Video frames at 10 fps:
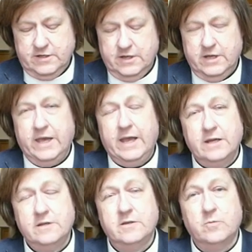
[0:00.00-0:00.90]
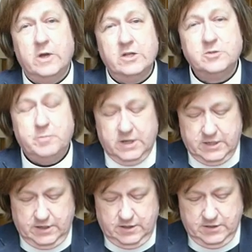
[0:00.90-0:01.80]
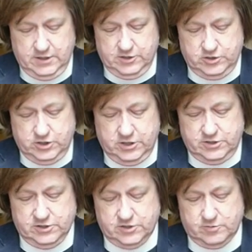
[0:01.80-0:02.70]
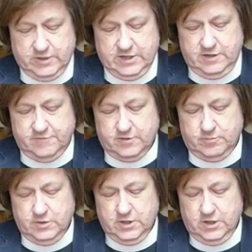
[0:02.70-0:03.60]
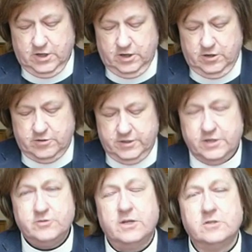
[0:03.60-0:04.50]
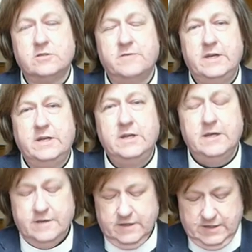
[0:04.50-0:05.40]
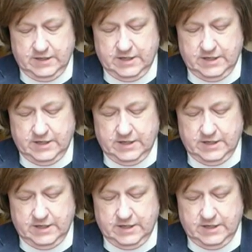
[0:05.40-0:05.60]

in England and Welsh-speaking churches as well, from Hungary, Transylvania,